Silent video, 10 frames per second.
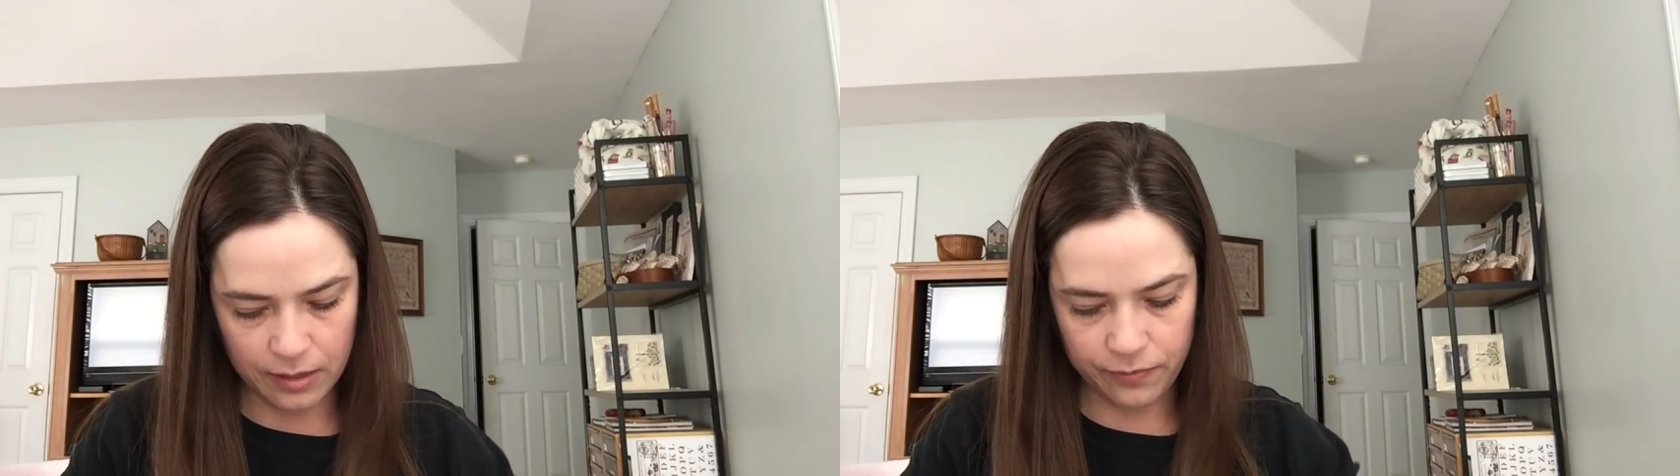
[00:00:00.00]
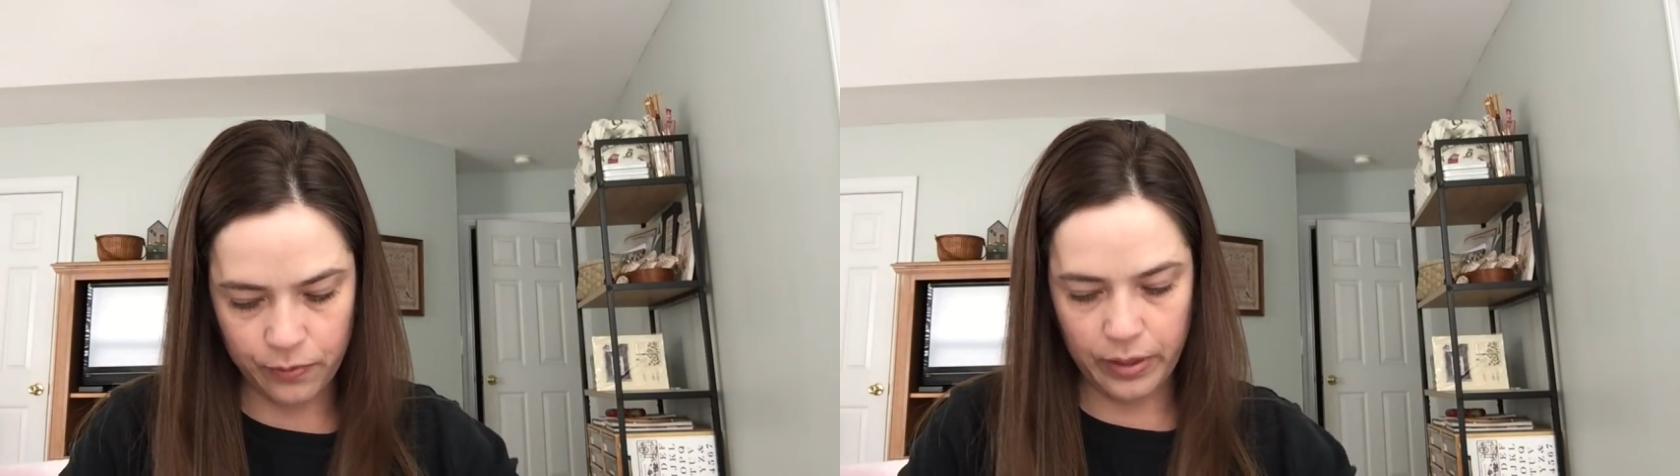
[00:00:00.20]

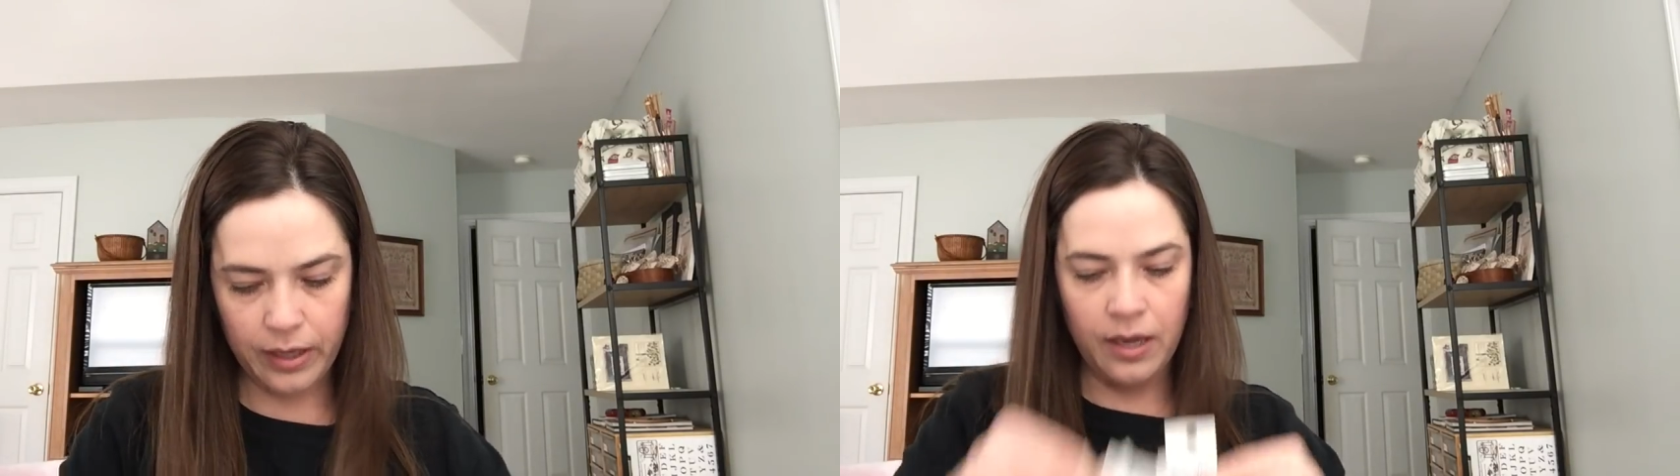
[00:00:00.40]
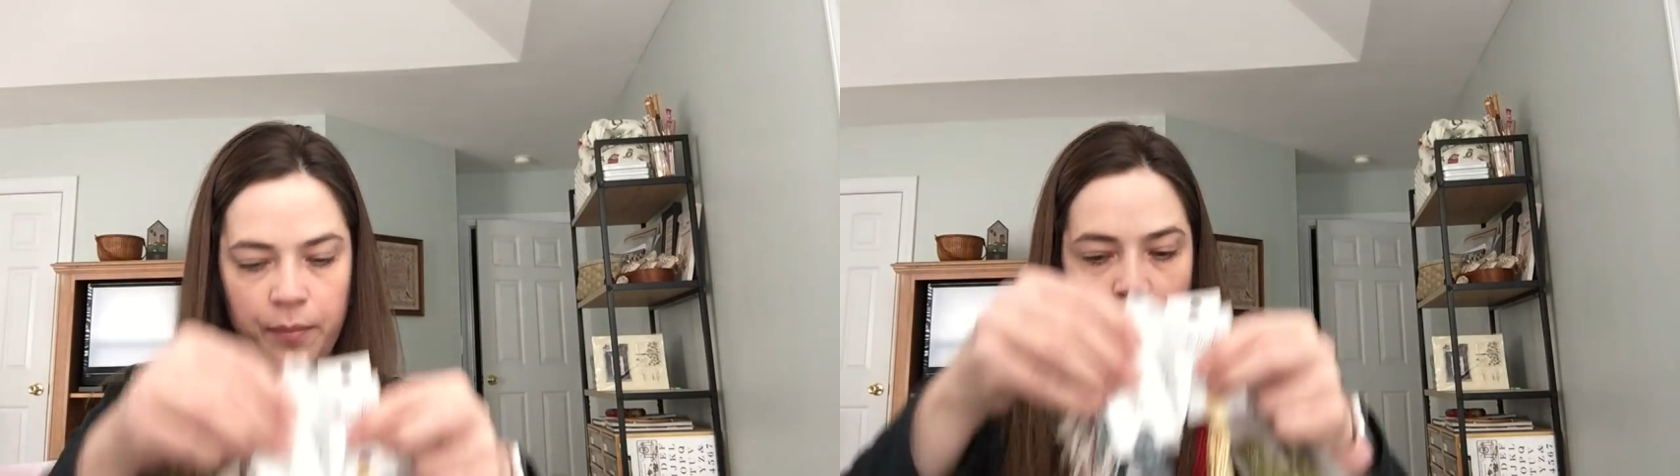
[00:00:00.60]
if what I
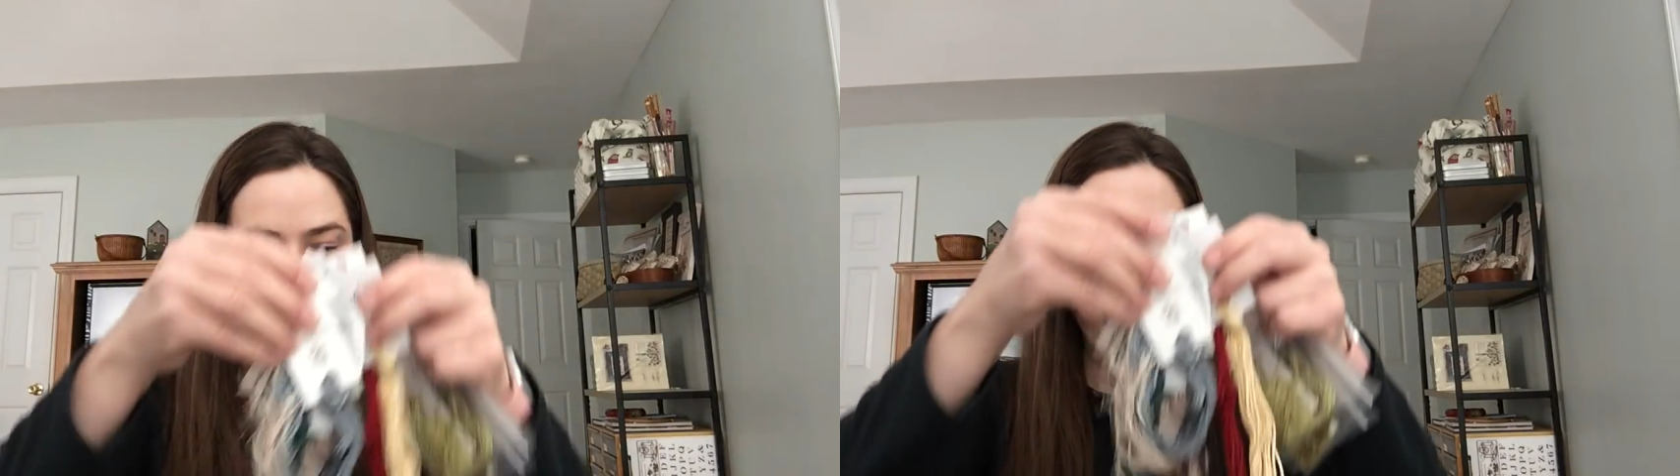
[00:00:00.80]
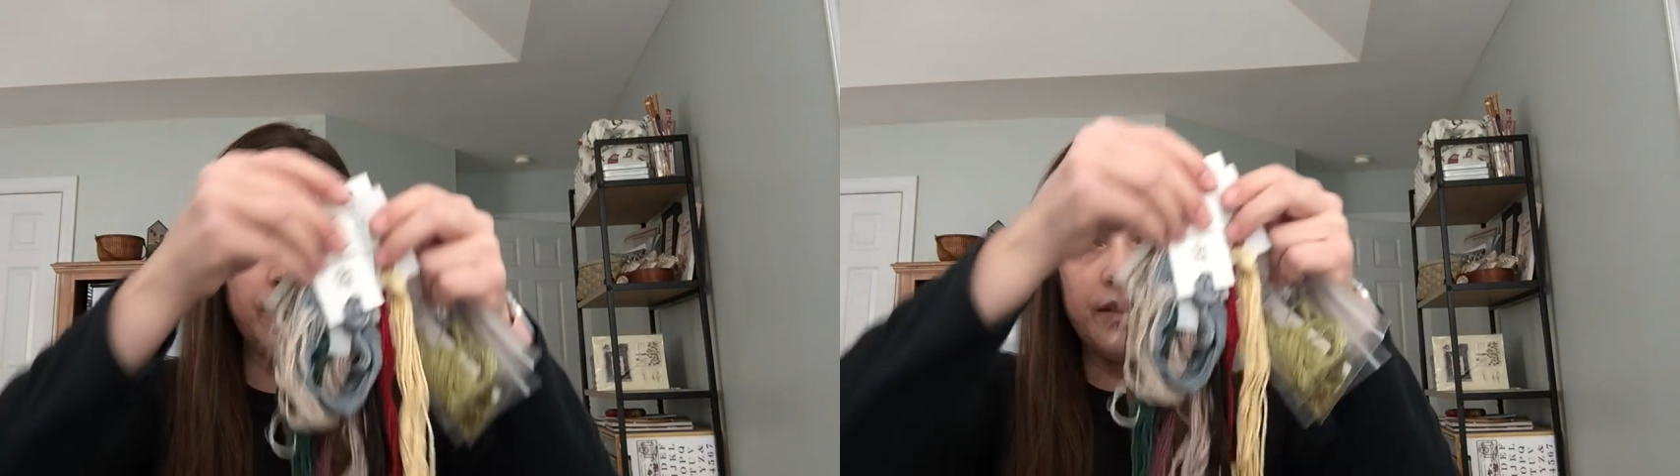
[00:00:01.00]
came up
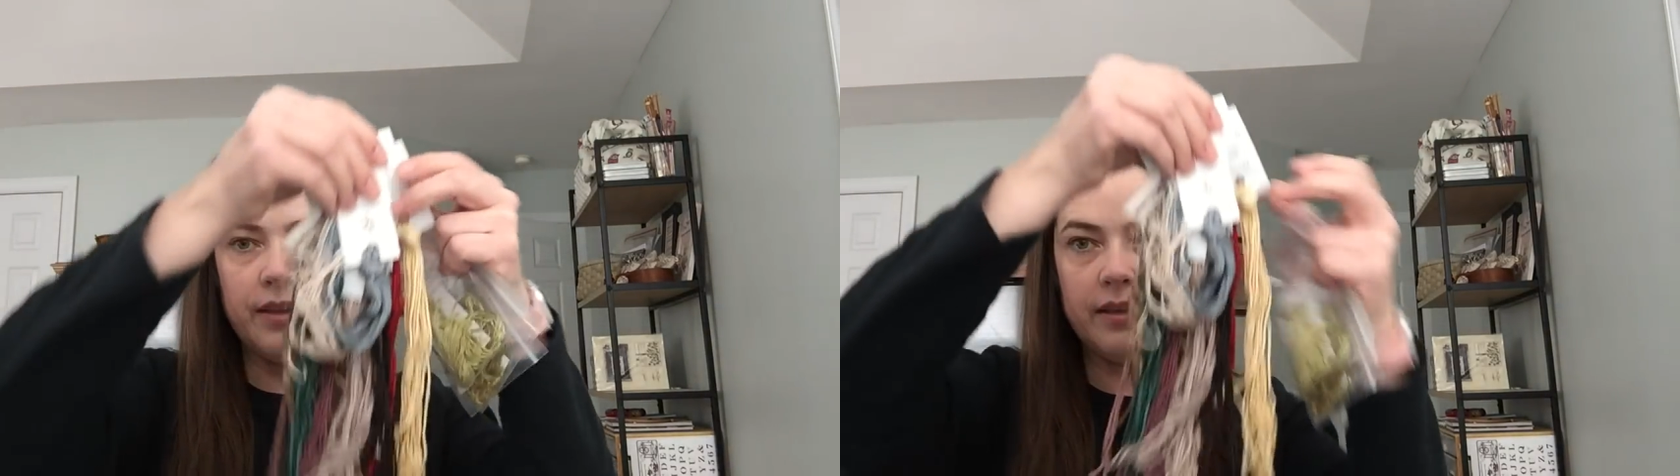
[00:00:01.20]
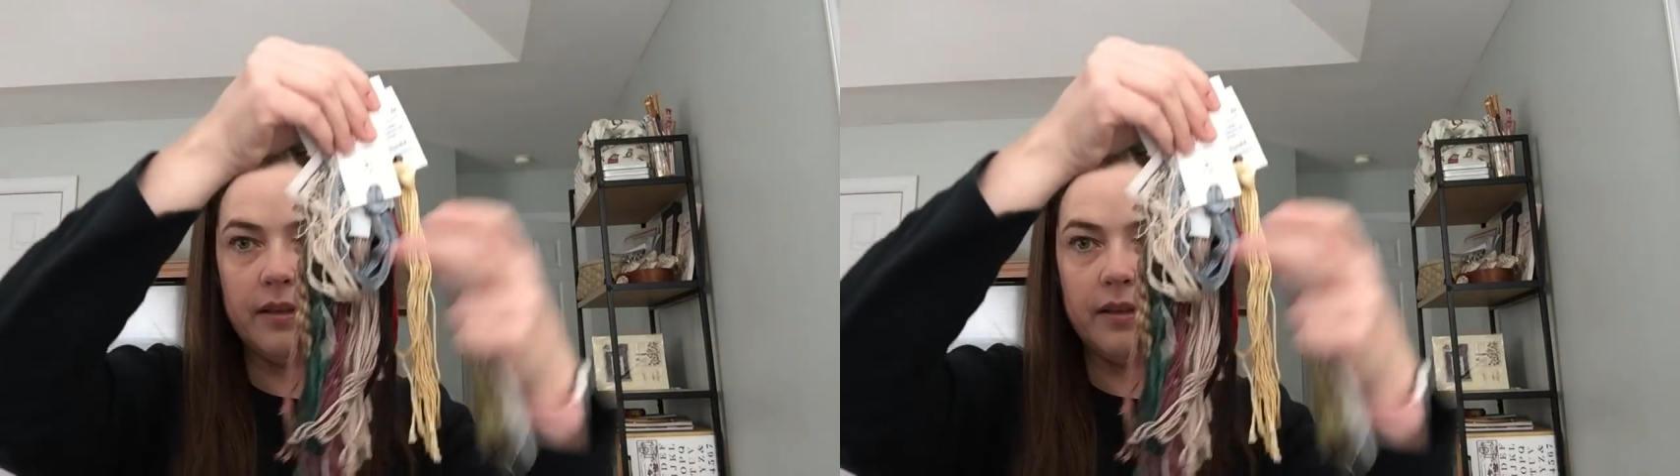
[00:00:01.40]
with